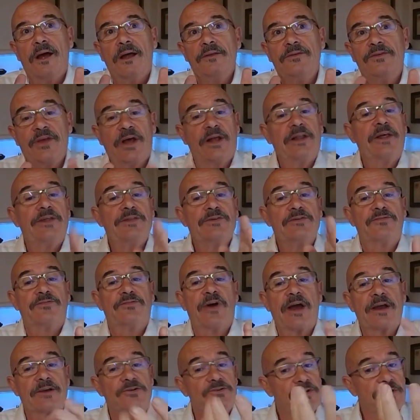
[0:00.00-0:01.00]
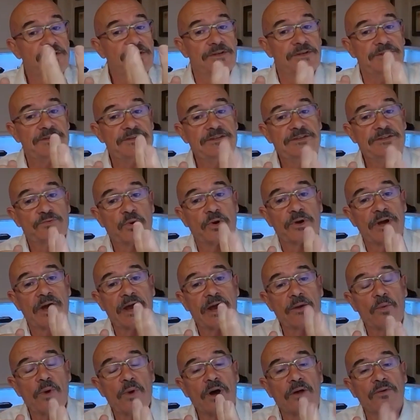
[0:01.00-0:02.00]
telling the factory, this is what I
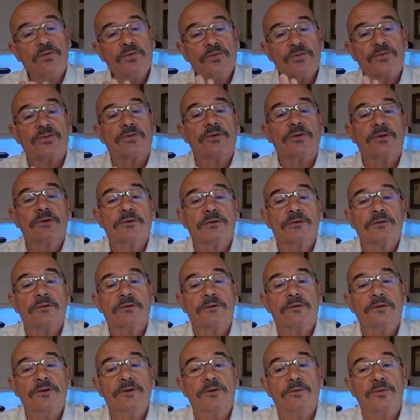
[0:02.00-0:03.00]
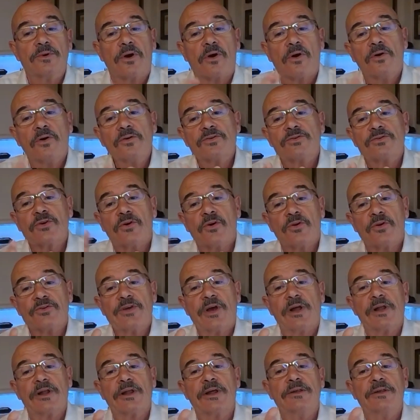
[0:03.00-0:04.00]
want, you are also
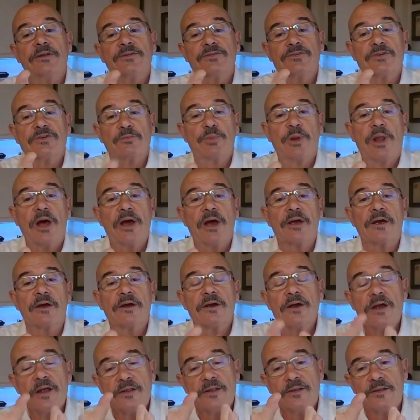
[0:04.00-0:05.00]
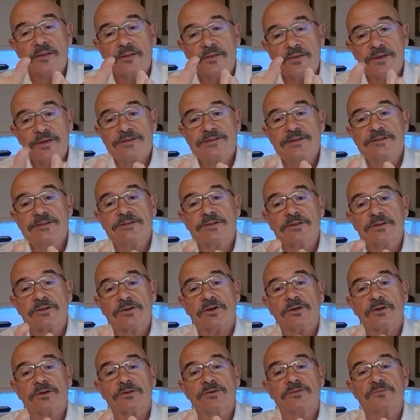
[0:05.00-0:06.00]
telling the supplier, this is the
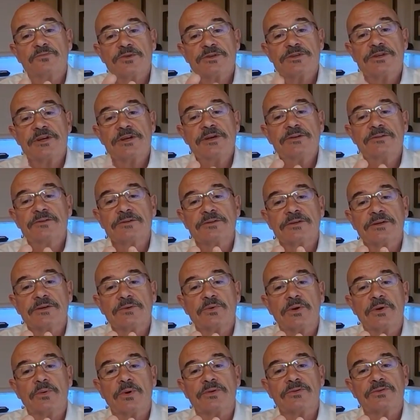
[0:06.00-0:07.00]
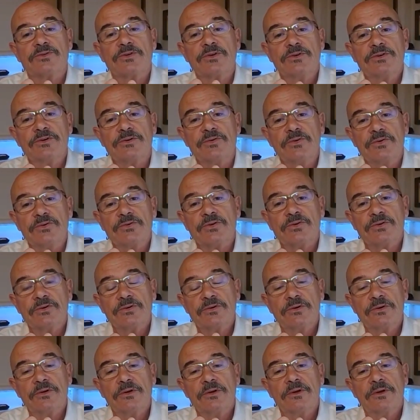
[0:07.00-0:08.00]
color of material that we want to use,
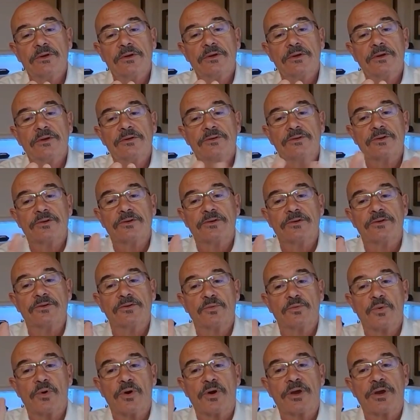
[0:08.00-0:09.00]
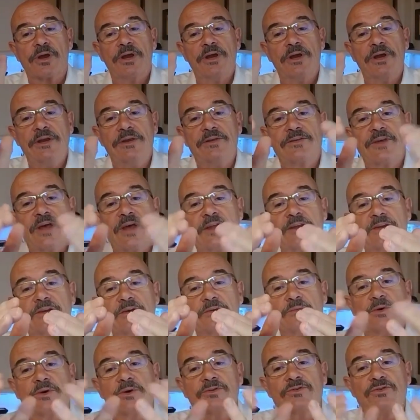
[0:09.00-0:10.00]
so that they're working in
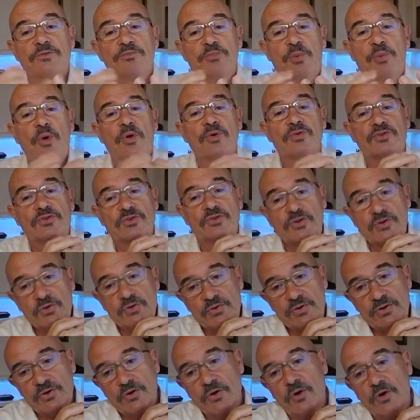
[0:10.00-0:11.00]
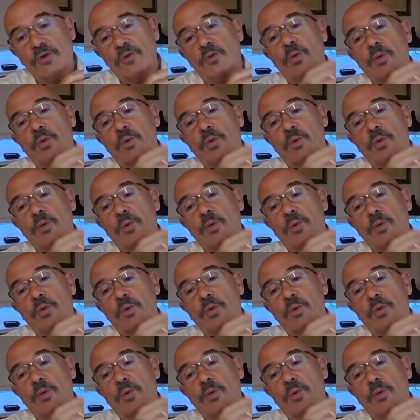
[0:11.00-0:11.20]
tandem, as opposed to the old